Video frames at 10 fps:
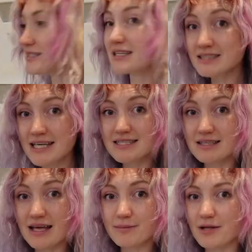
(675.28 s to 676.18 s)
Sunday's
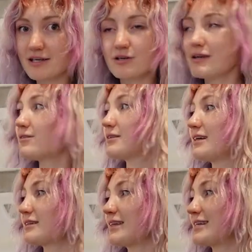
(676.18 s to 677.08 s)
the label. I don't even
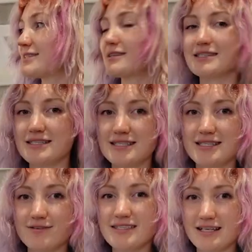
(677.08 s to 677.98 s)
think that they still
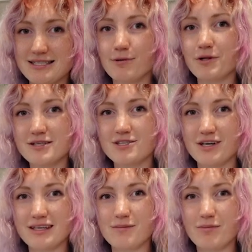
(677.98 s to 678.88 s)
exist. It was like a small
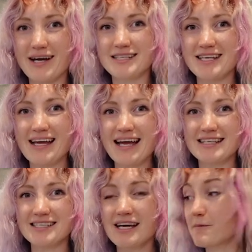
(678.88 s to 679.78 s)
Australian brand
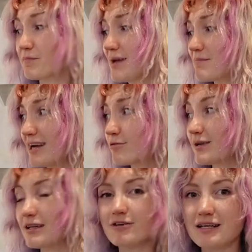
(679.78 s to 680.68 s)
and they made
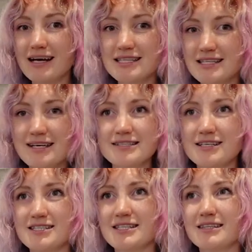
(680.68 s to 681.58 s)
really, really nice things. I
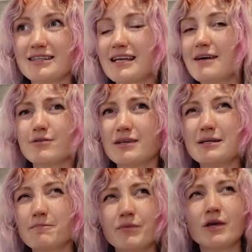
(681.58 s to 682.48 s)
just think that they never
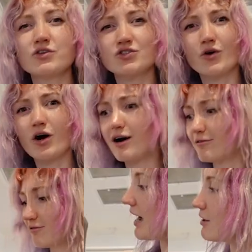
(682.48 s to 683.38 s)
really took
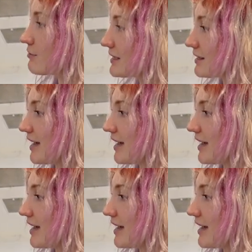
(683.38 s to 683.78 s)
off. I really